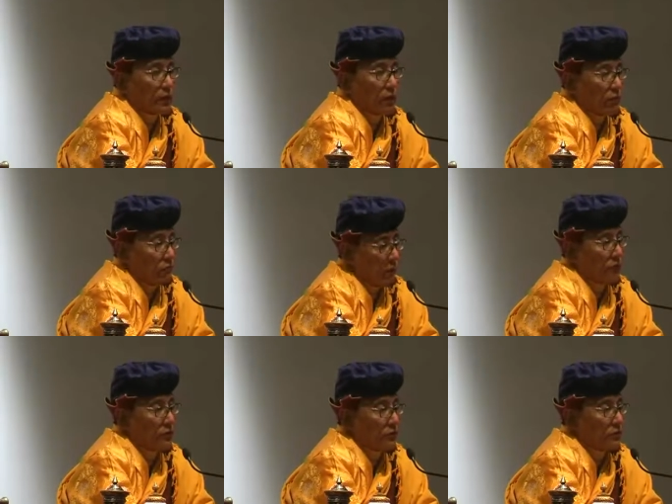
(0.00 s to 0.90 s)

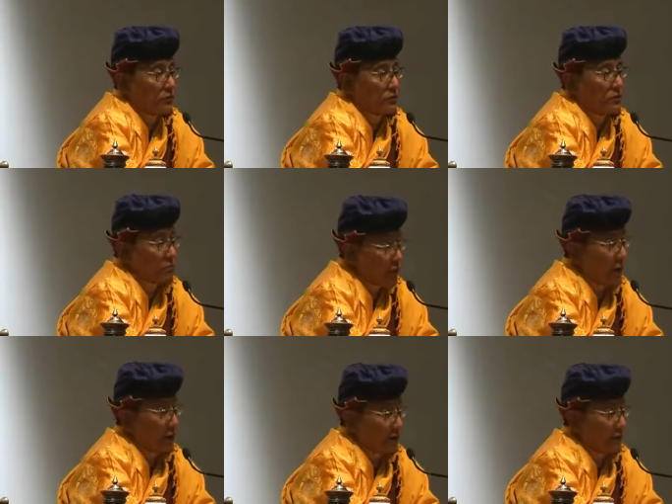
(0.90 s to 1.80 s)
with
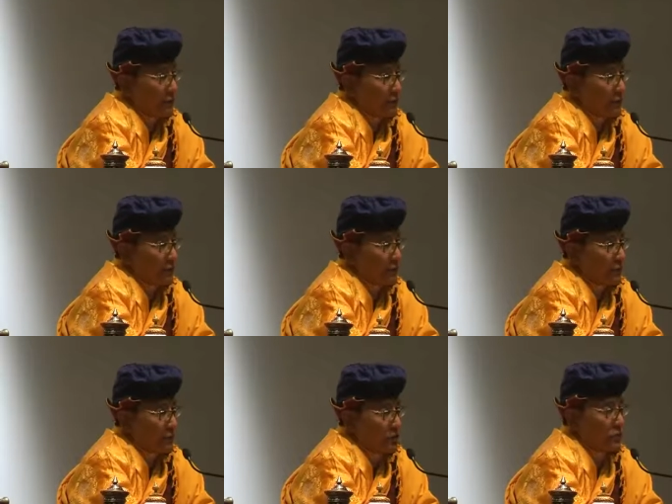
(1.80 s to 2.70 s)
trying,
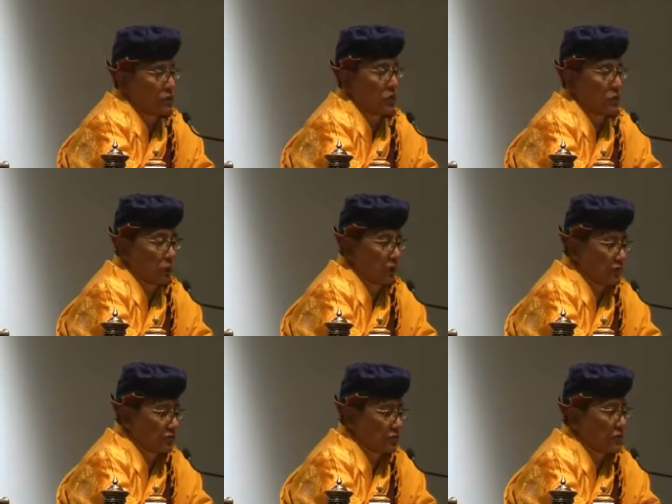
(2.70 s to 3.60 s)
so we
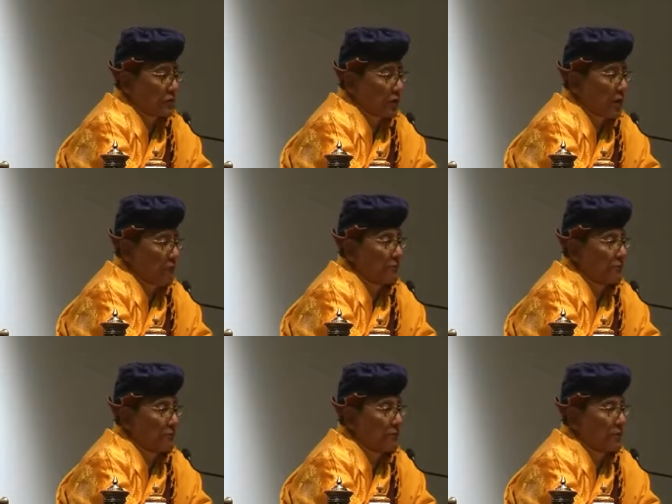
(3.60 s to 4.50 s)
have to try
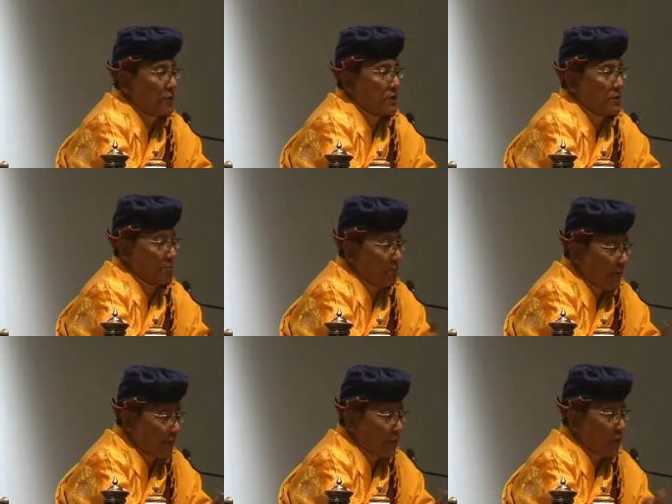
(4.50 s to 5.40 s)
from
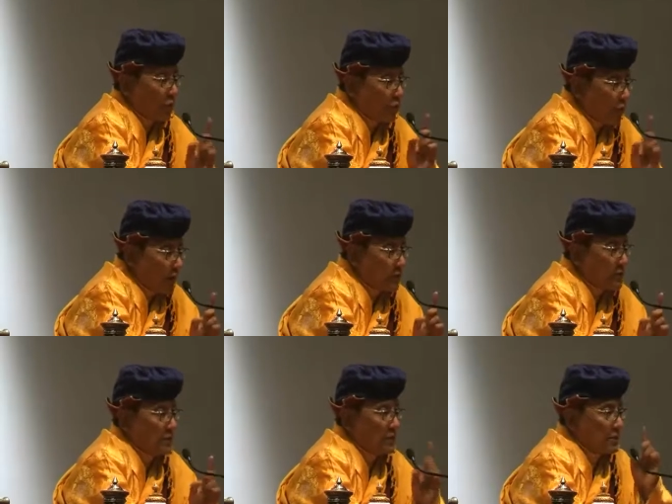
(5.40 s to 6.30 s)
making
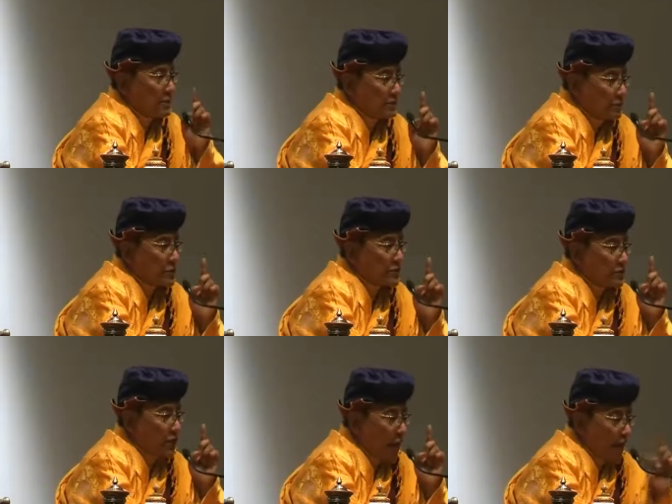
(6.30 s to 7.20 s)
one
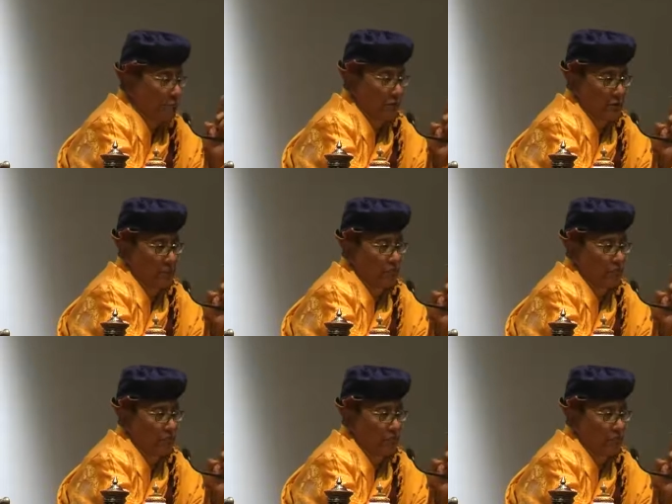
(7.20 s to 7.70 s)
person happy.